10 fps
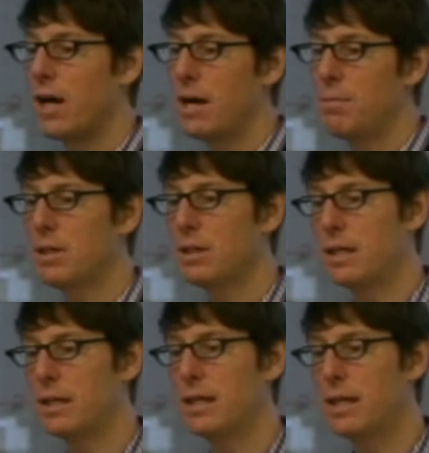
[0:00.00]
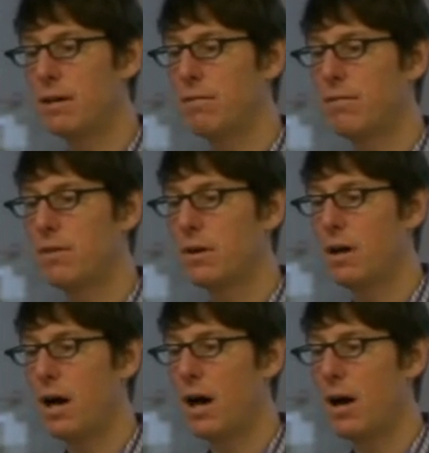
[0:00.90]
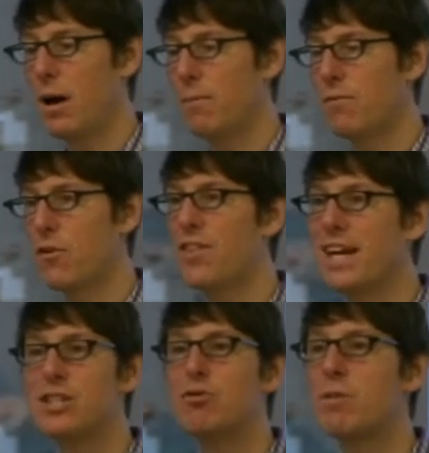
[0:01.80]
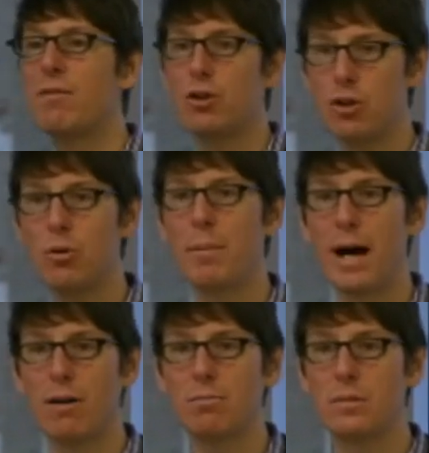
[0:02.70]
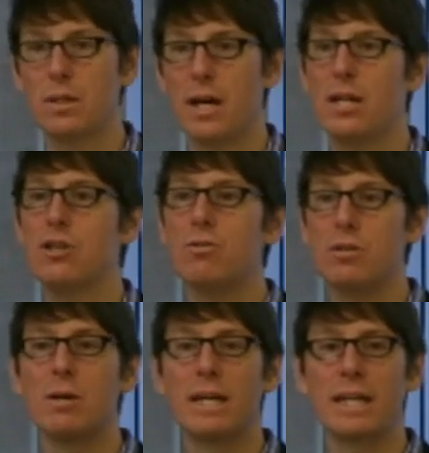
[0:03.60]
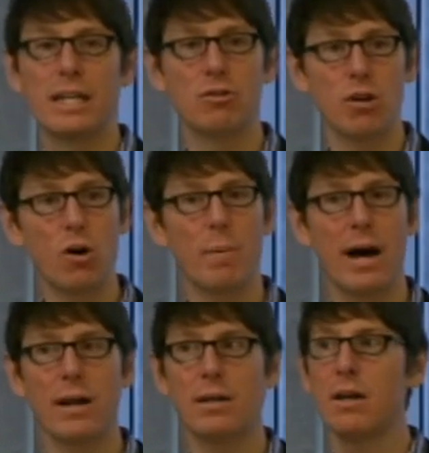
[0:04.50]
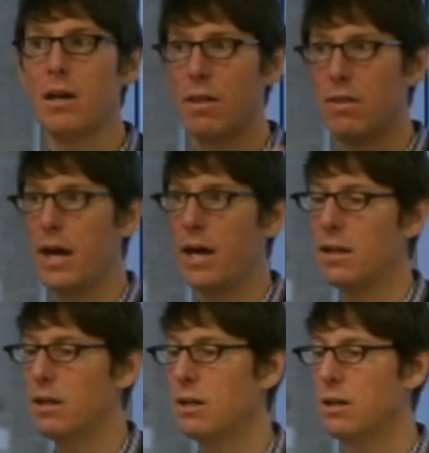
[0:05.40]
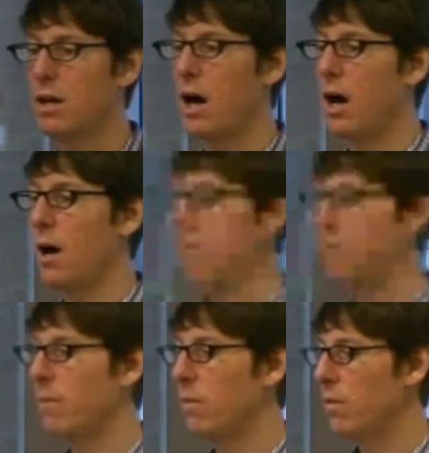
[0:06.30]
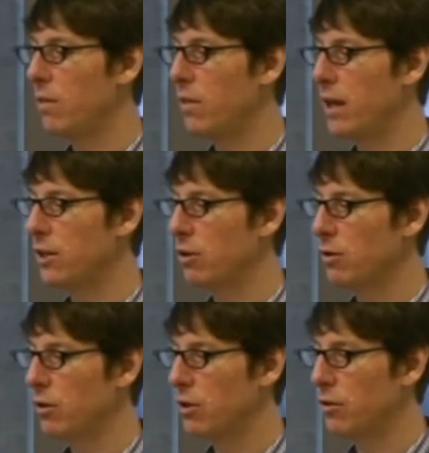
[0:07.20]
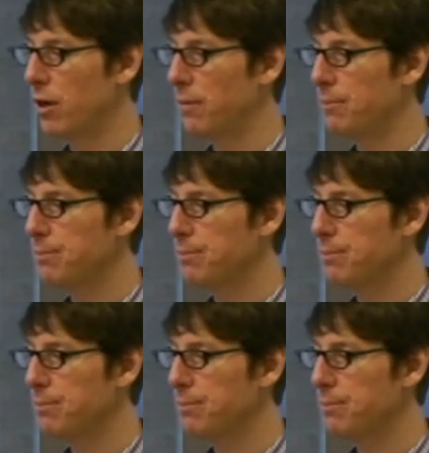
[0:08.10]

liability if uh, for things you never knew about. As soon as somebody lets you know about it, then, um, then you're, you're done.